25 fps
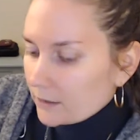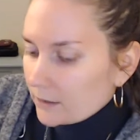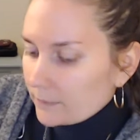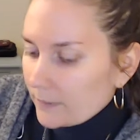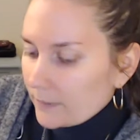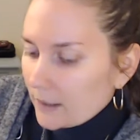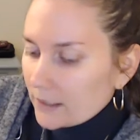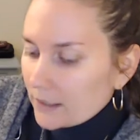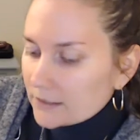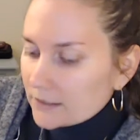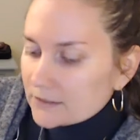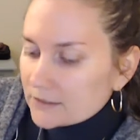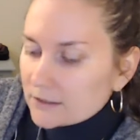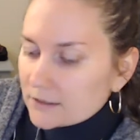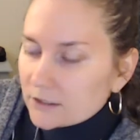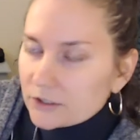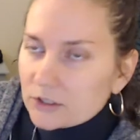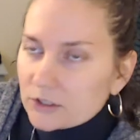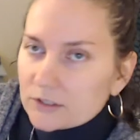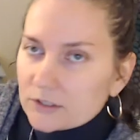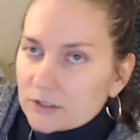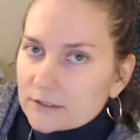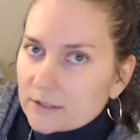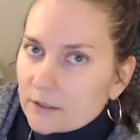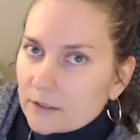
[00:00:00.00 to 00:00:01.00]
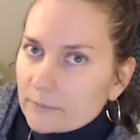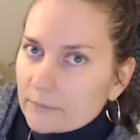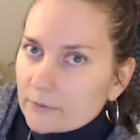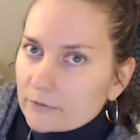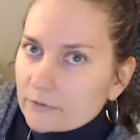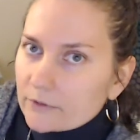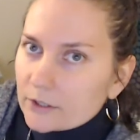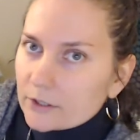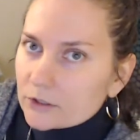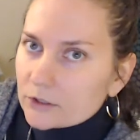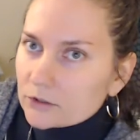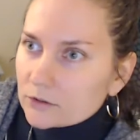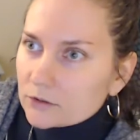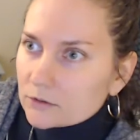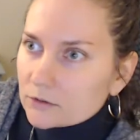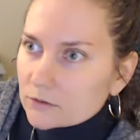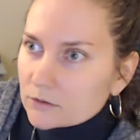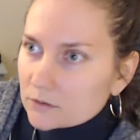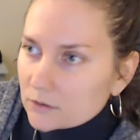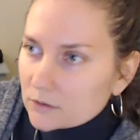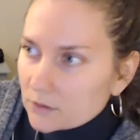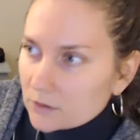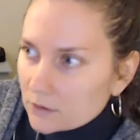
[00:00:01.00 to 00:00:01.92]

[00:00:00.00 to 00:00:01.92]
by such design professionals.